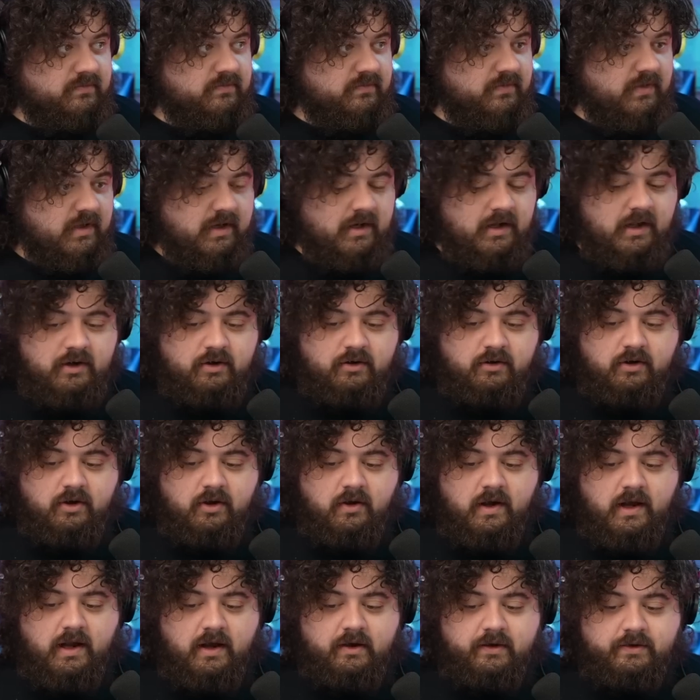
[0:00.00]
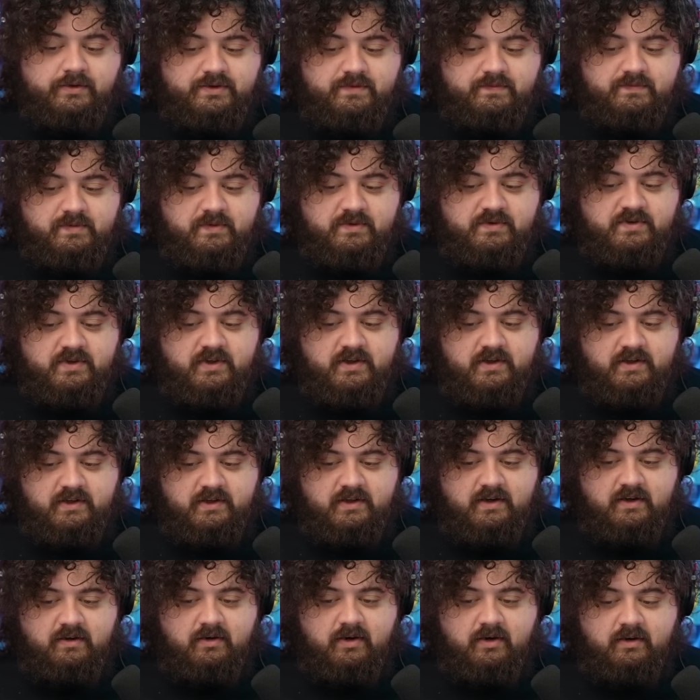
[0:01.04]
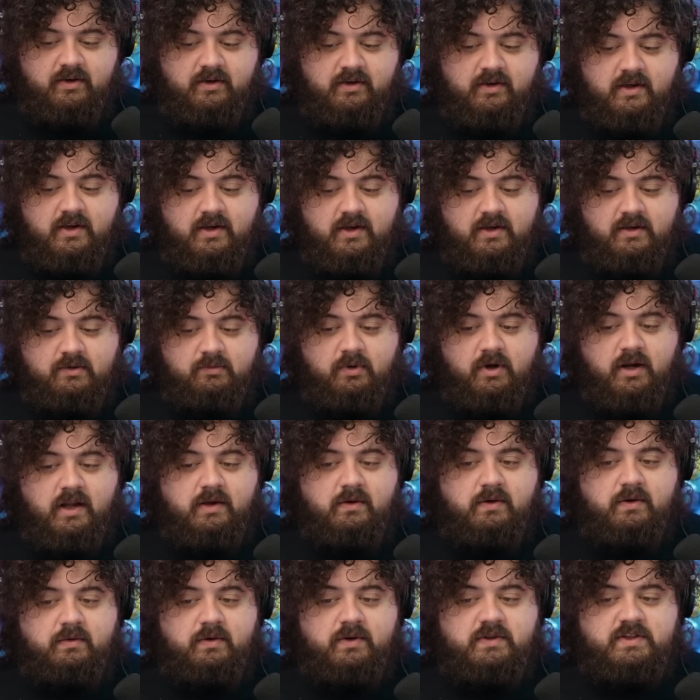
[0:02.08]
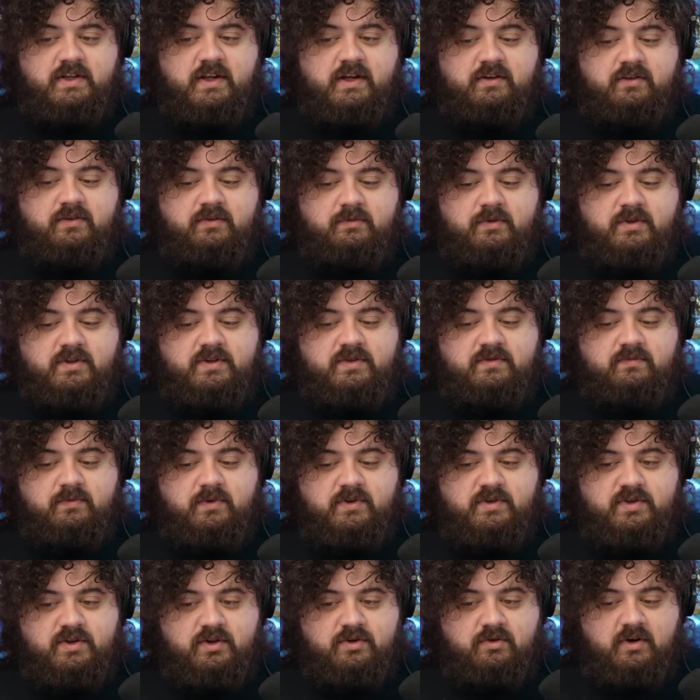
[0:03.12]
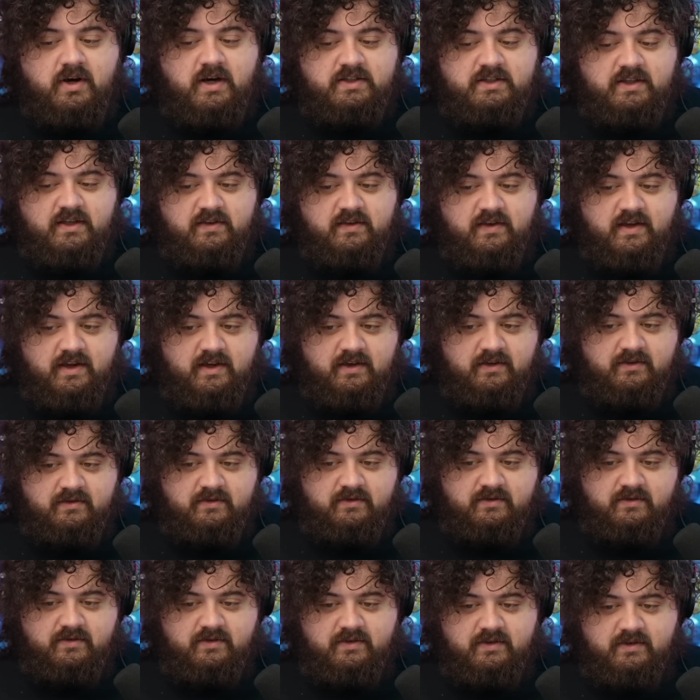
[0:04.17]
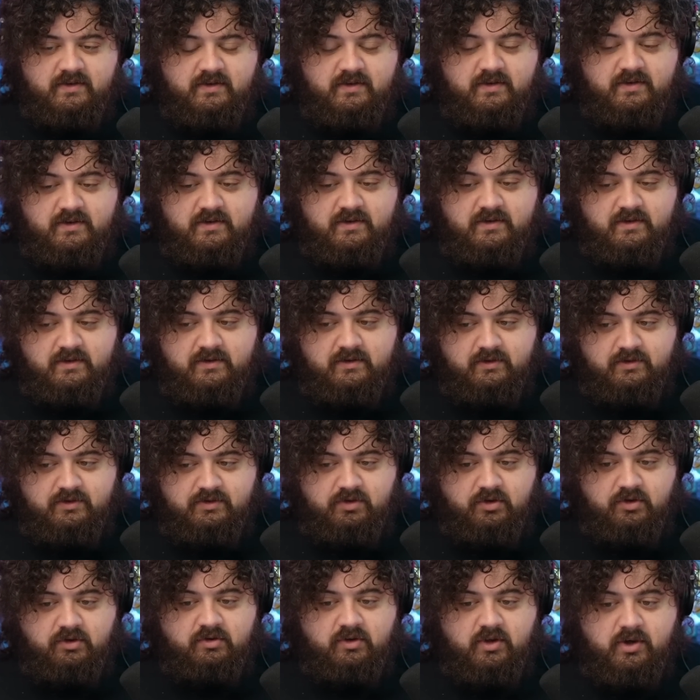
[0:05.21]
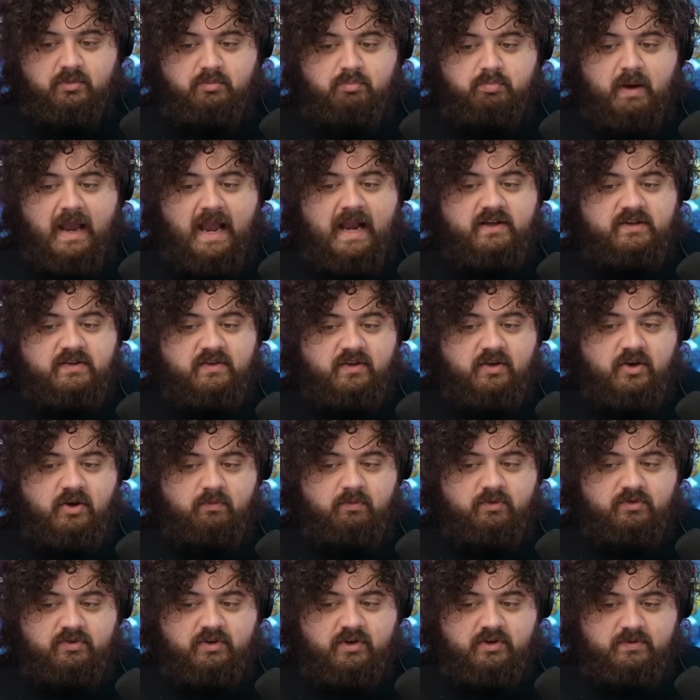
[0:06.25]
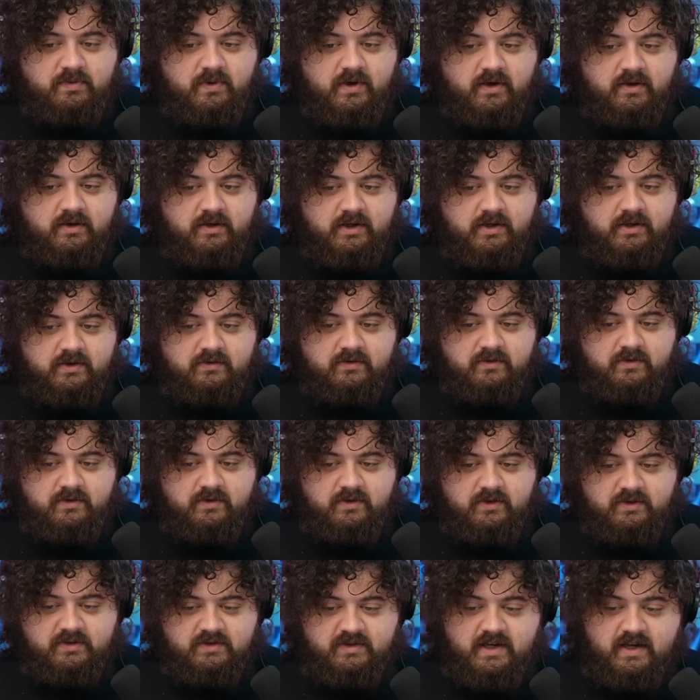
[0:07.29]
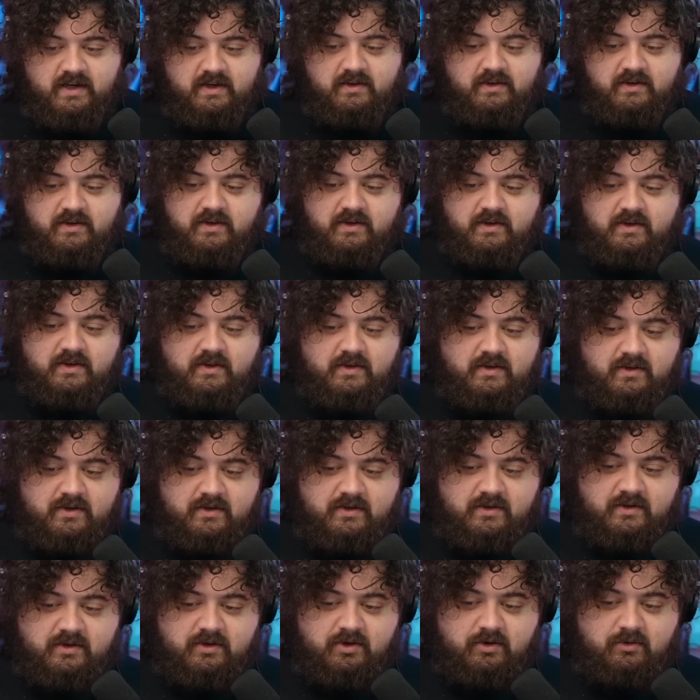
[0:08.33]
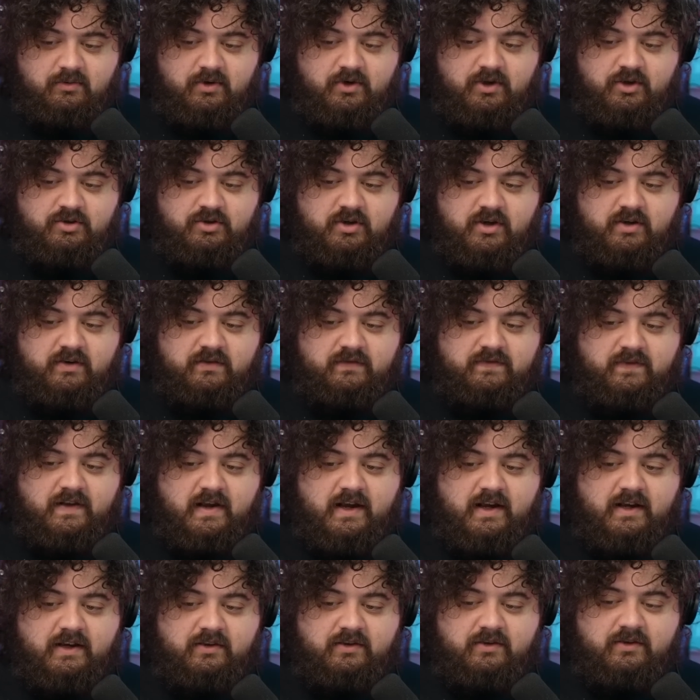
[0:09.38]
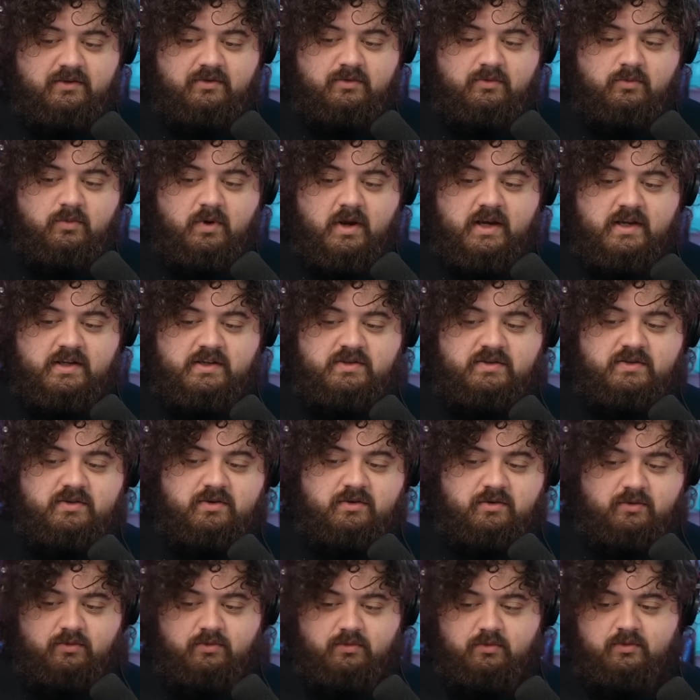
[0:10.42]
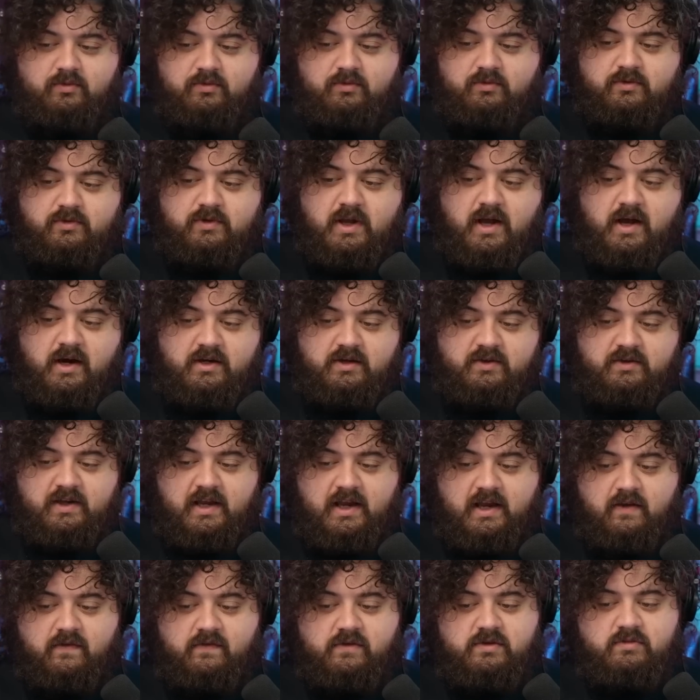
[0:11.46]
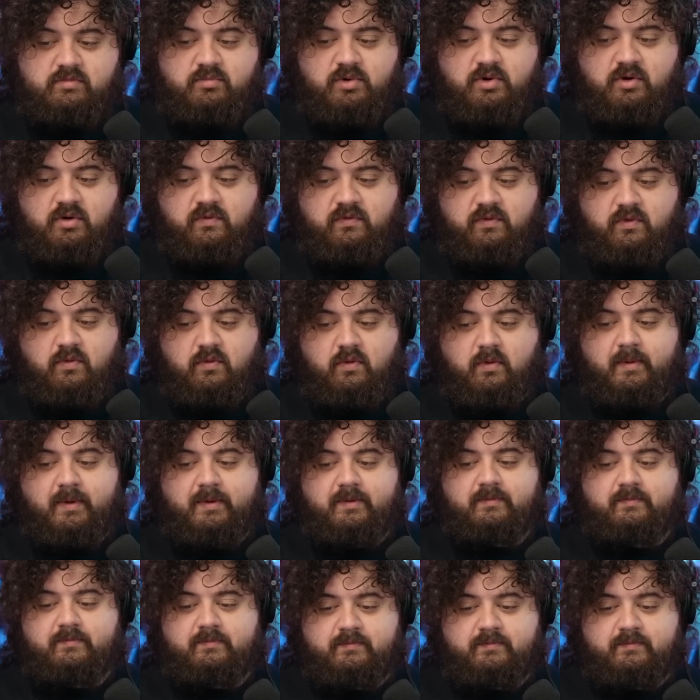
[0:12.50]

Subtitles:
And I don't know how else I'm supposed to get around it. What's the crazy thing, circling back to the homosexuality, is that you're really trying to find ways to knock down this beautiful woman.